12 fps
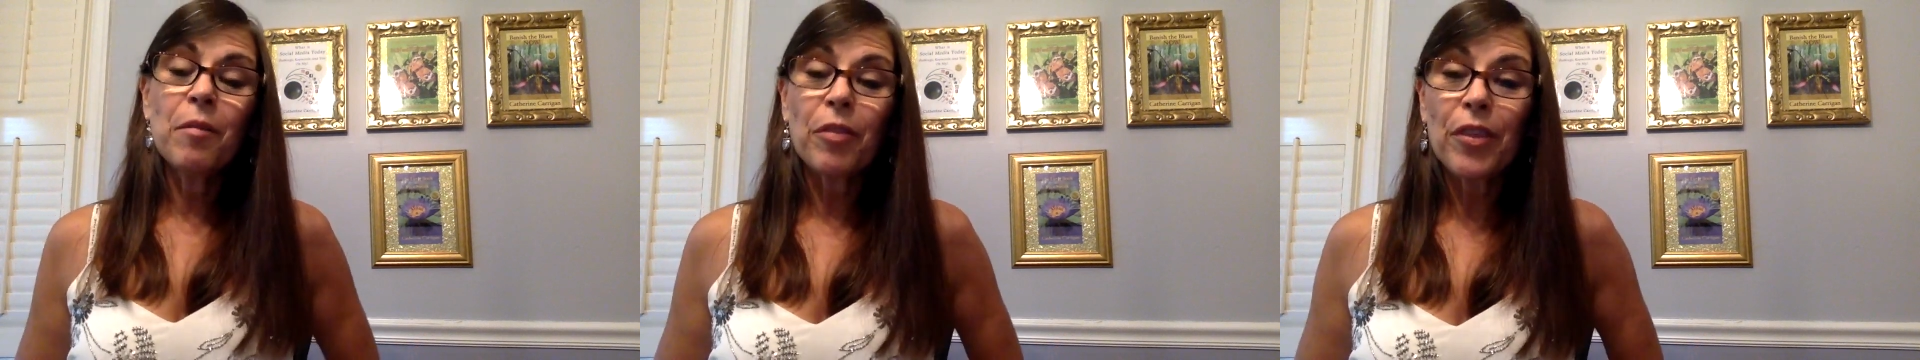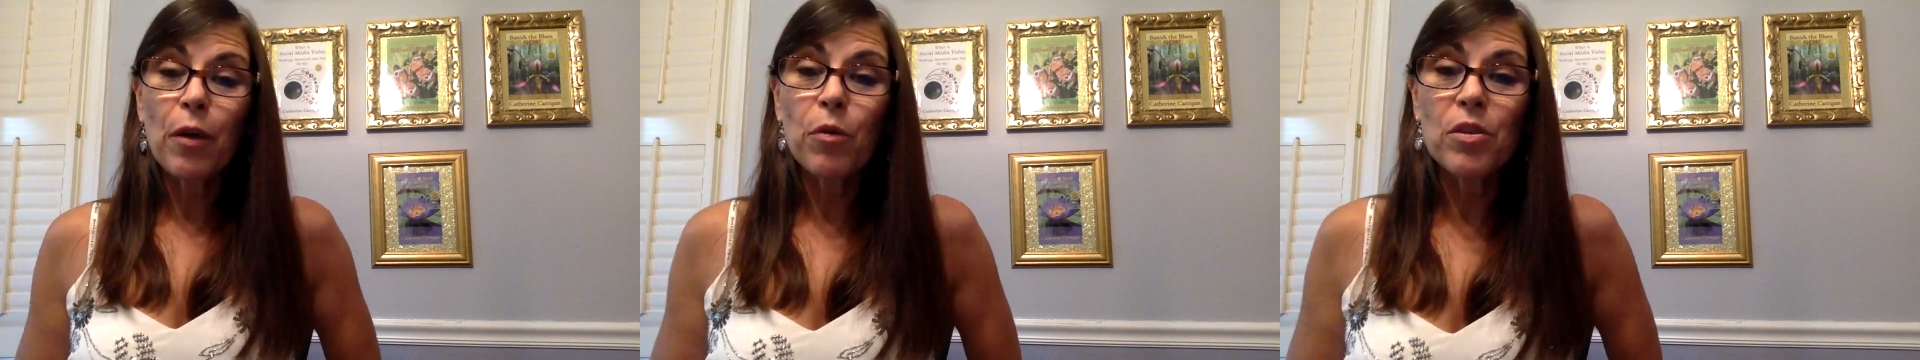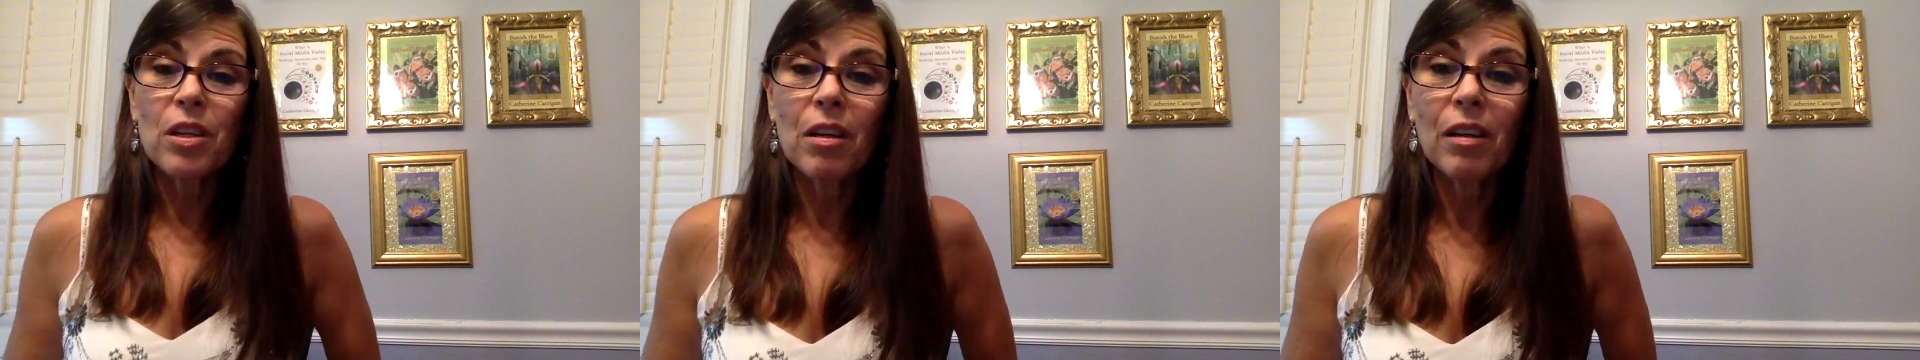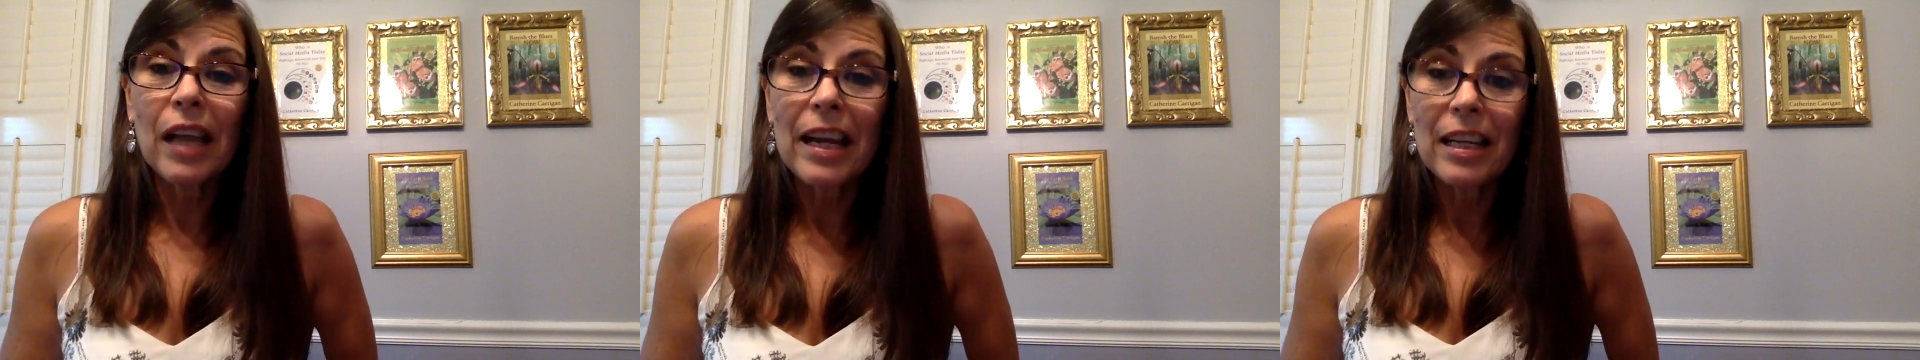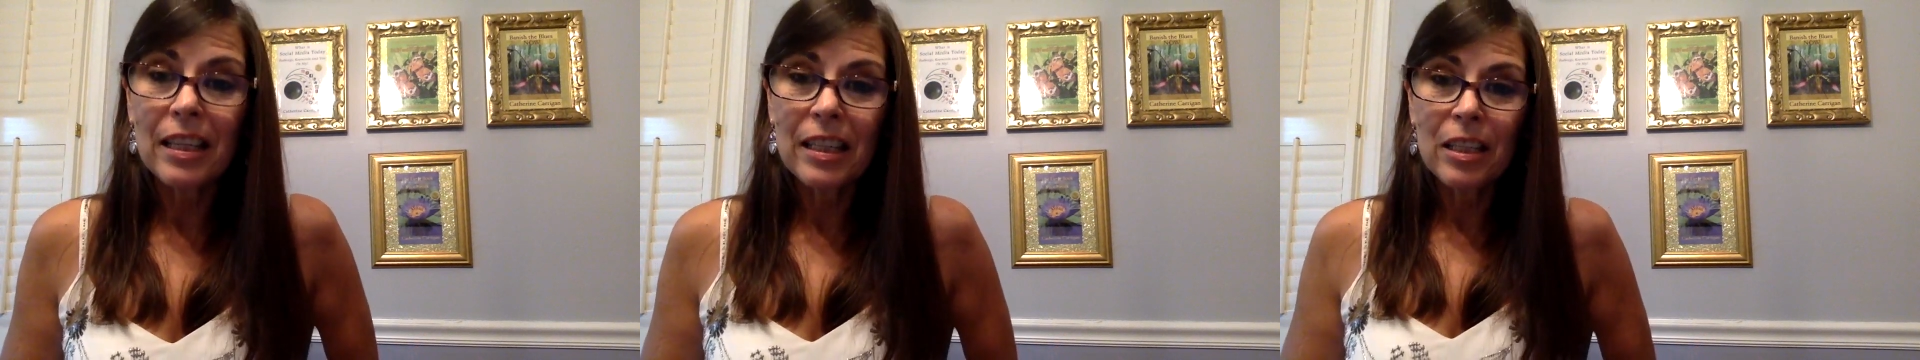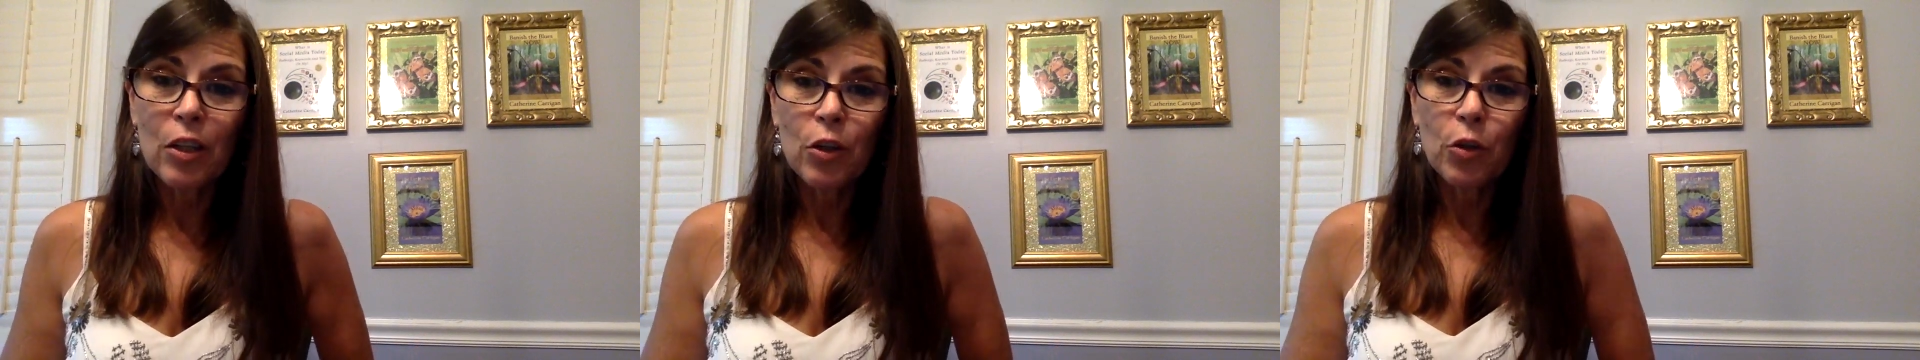there was a lady
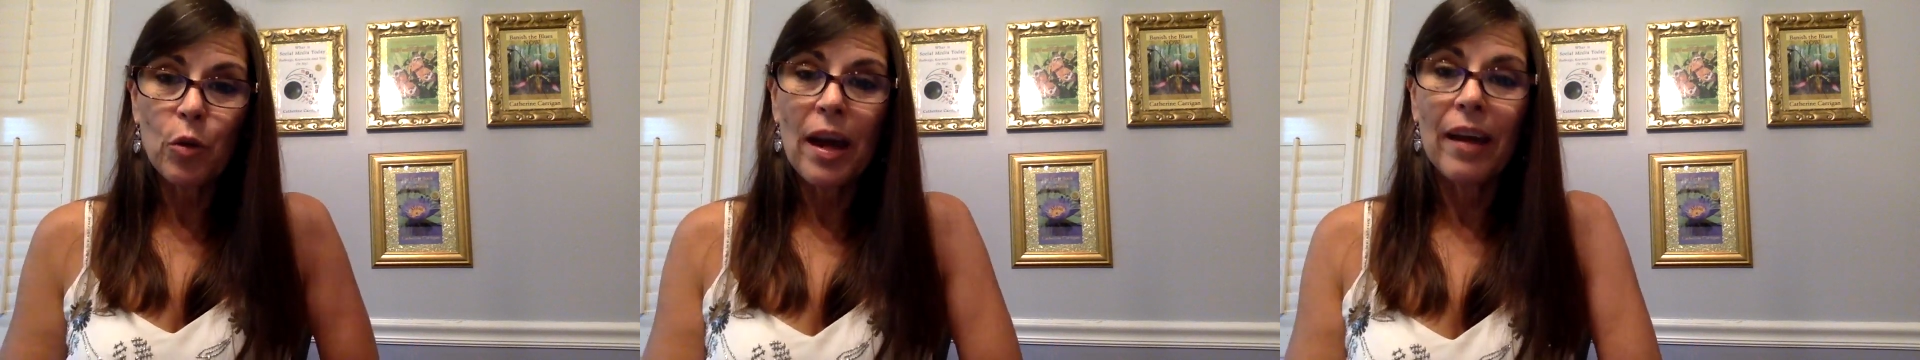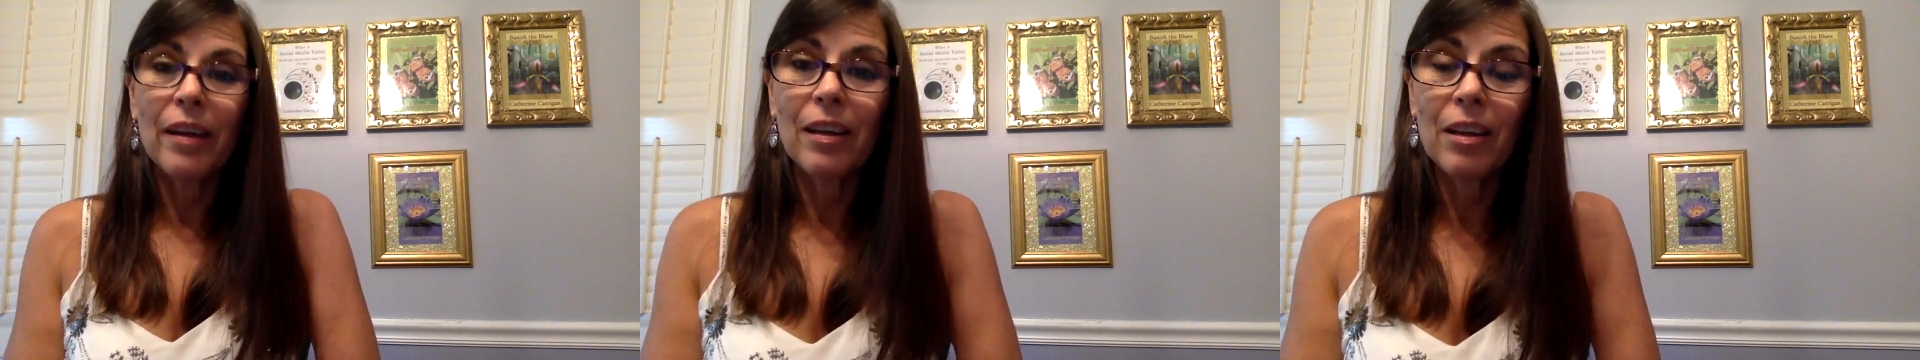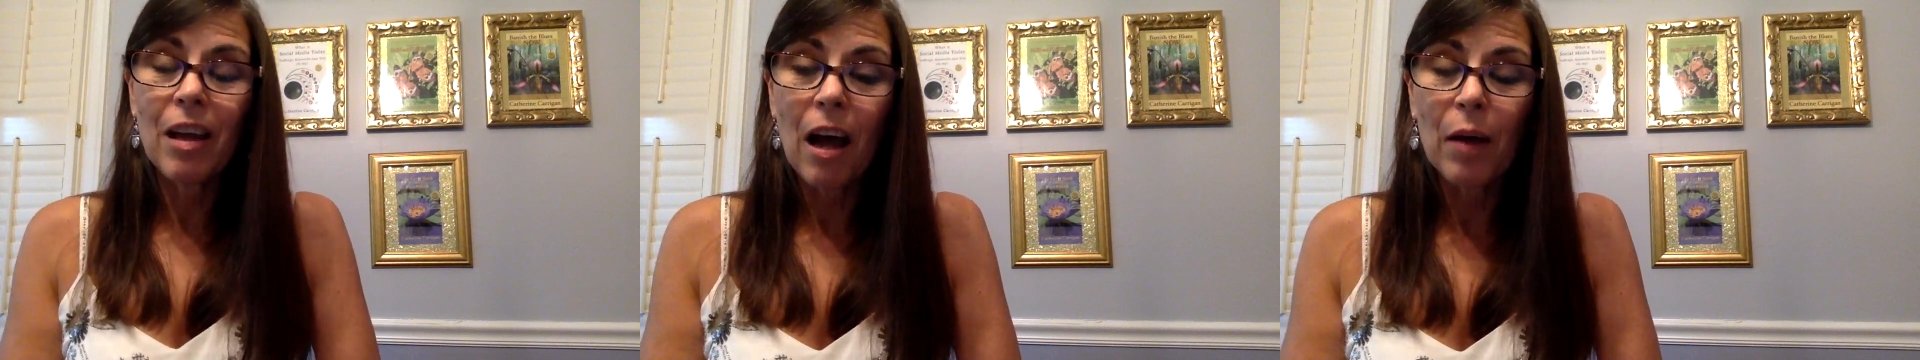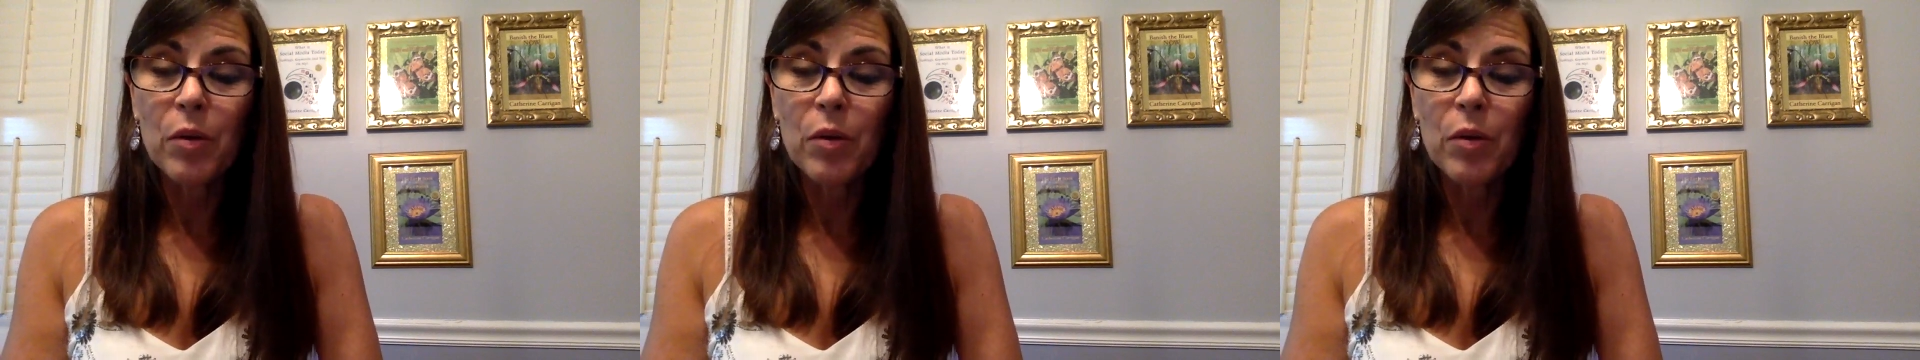who I